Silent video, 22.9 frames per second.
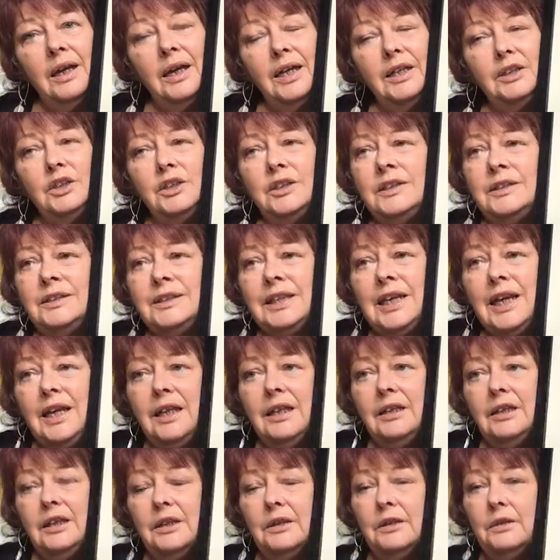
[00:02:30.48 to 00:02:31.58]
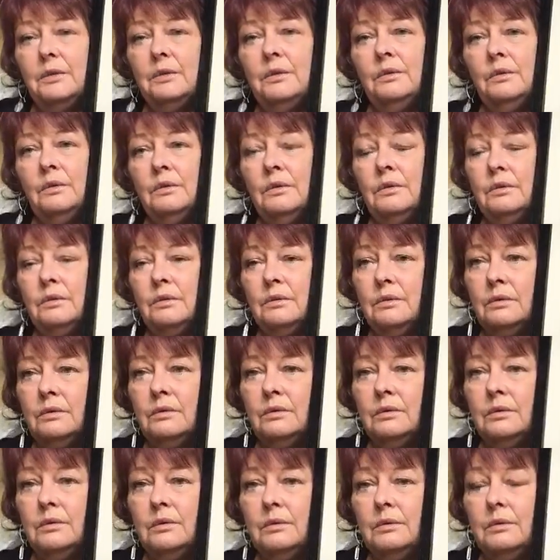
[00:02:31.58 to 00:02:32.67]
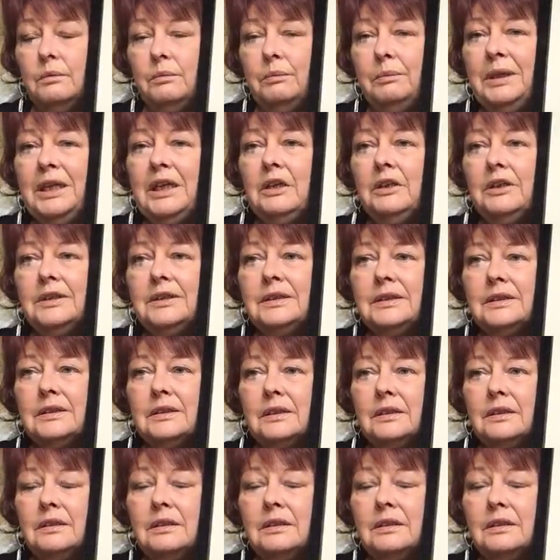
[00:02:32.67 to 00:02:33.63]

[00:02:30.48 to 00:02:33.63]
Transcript: It doesn't tell you because